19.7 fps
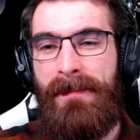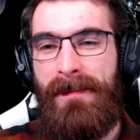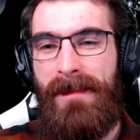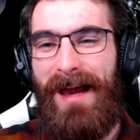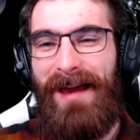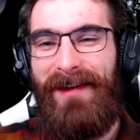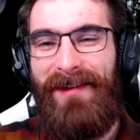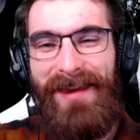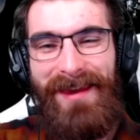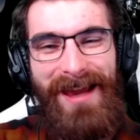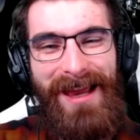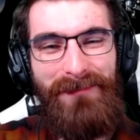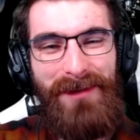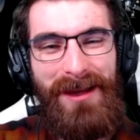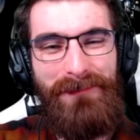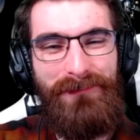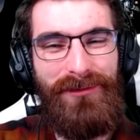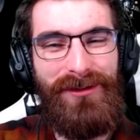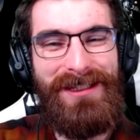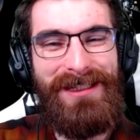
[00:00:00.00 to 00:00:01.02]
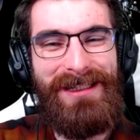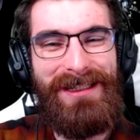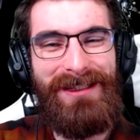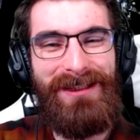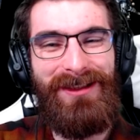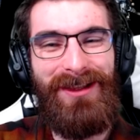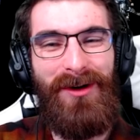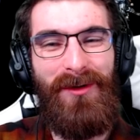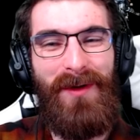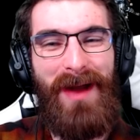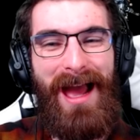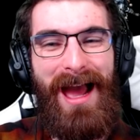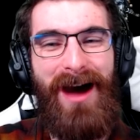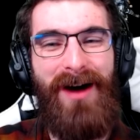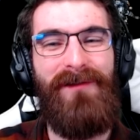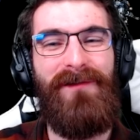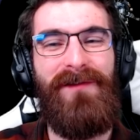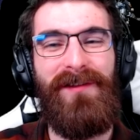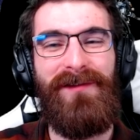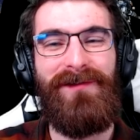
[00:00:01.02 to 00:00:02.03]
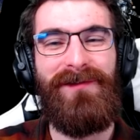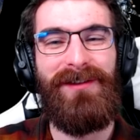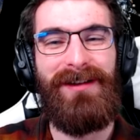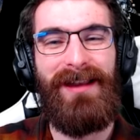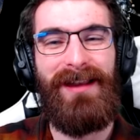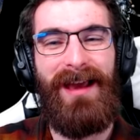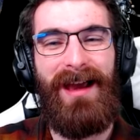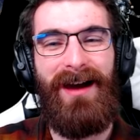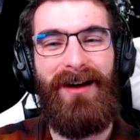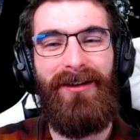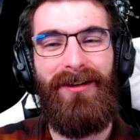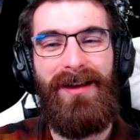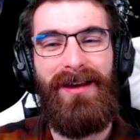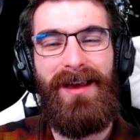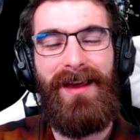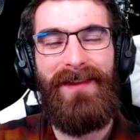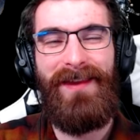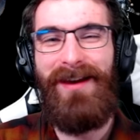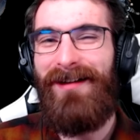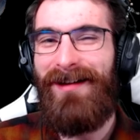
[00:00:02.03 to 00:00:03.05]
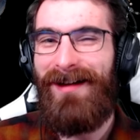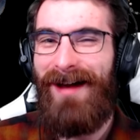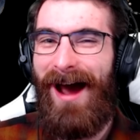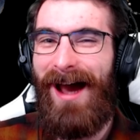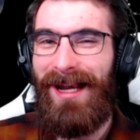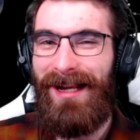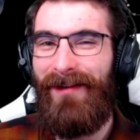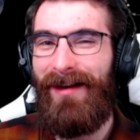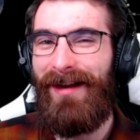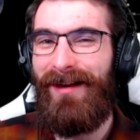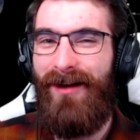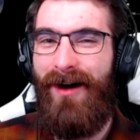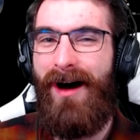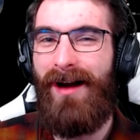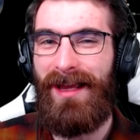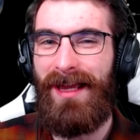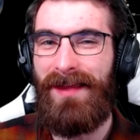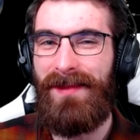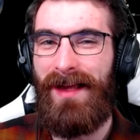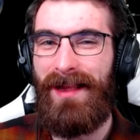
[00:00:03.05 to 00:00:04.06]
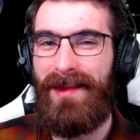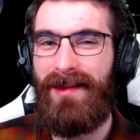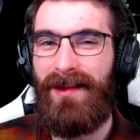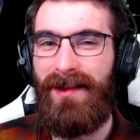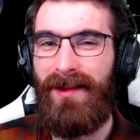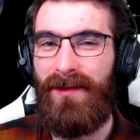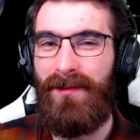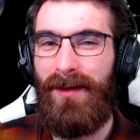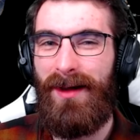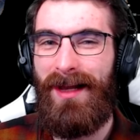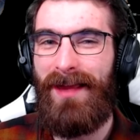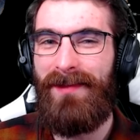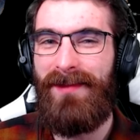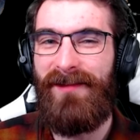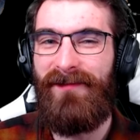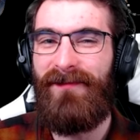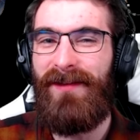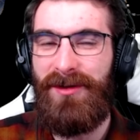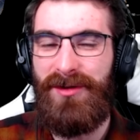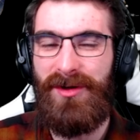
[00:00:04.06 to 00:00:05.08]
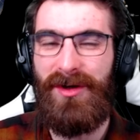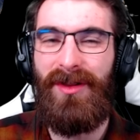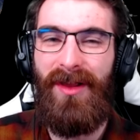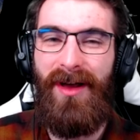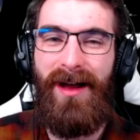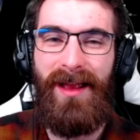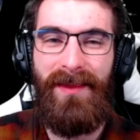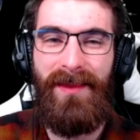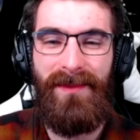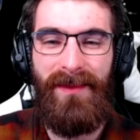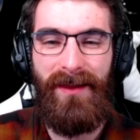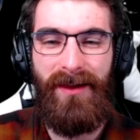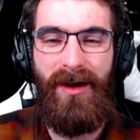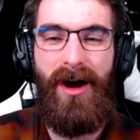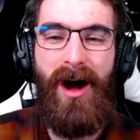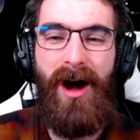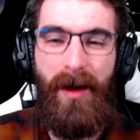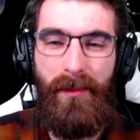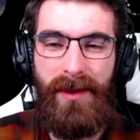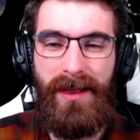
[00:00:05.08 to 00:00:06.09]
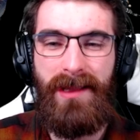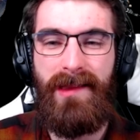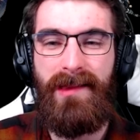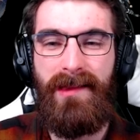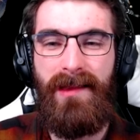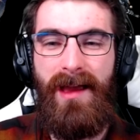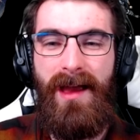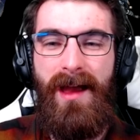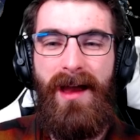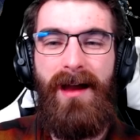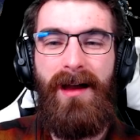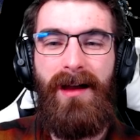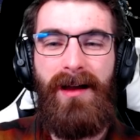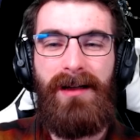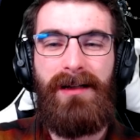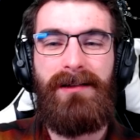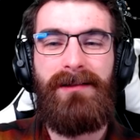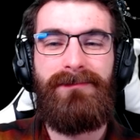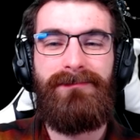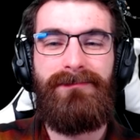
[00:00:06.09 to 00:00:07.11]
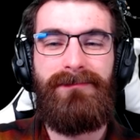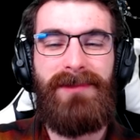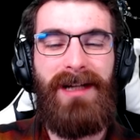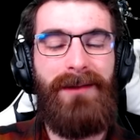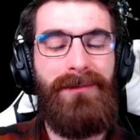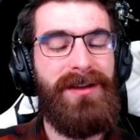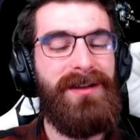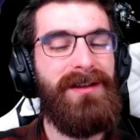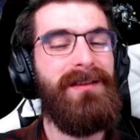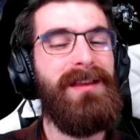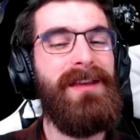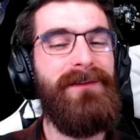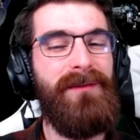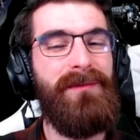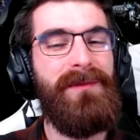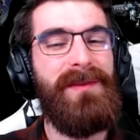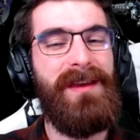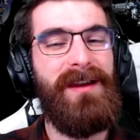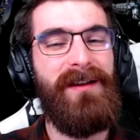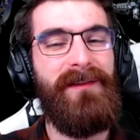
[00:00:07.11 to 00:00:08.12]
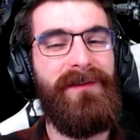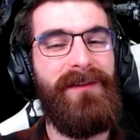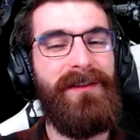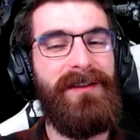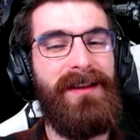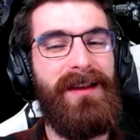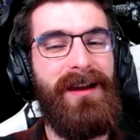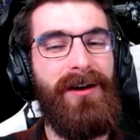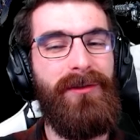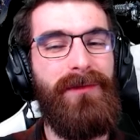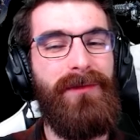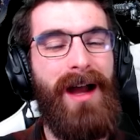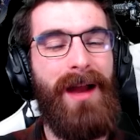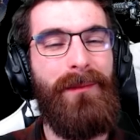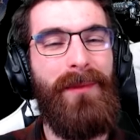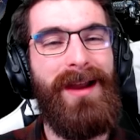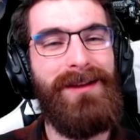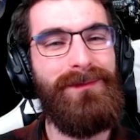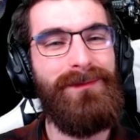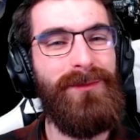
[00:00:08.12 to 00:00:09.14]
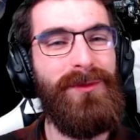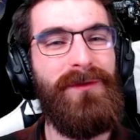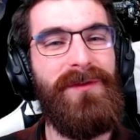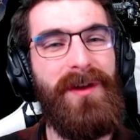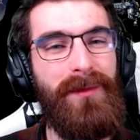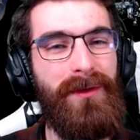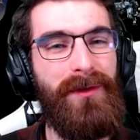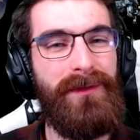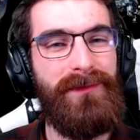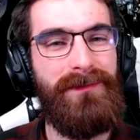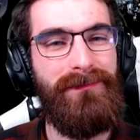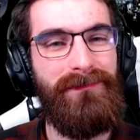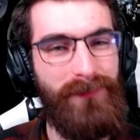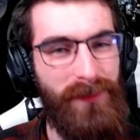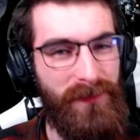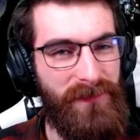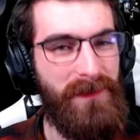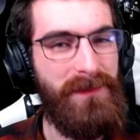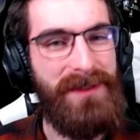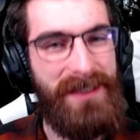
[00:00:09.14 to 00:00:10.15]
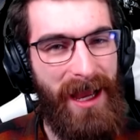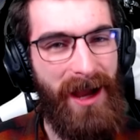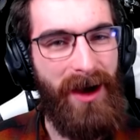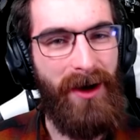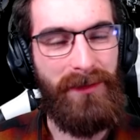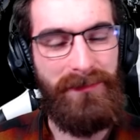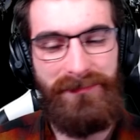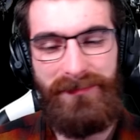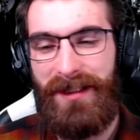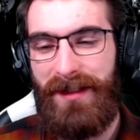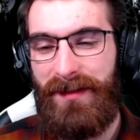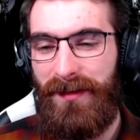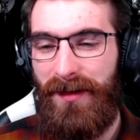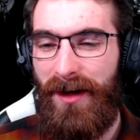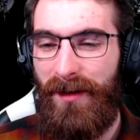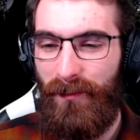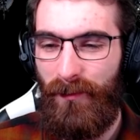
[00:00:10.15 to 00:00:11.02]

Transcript: I think I might put it in low alpha for now. They are kind of iconic in that sense, right? And they featured a lot in the comics. I'm gonna leave them there for now. I might move them down later on.